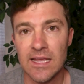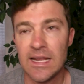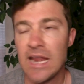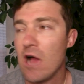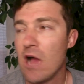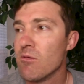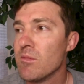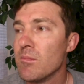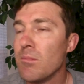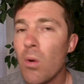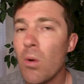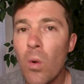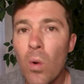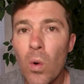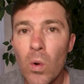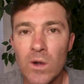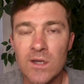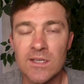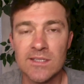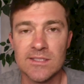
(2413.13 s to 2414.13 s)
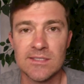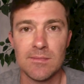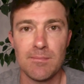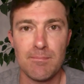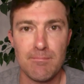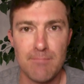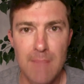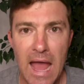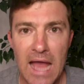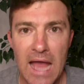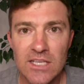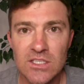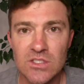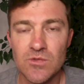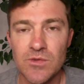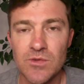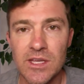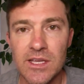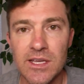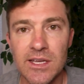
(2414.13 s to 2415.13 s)
and how important
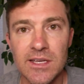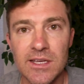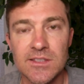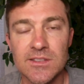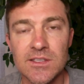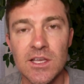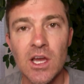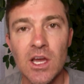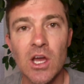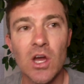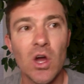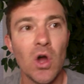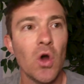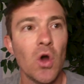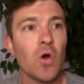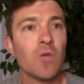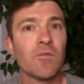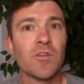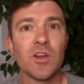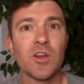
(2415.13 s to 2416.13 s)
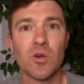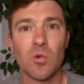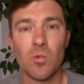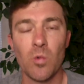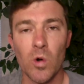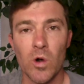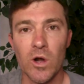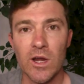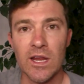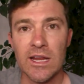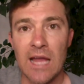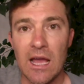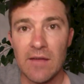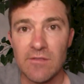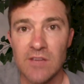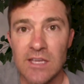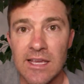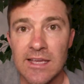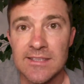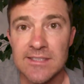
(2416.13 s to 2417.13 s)
mastery is over your work and
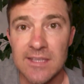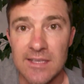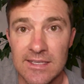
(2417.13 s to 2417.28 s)
having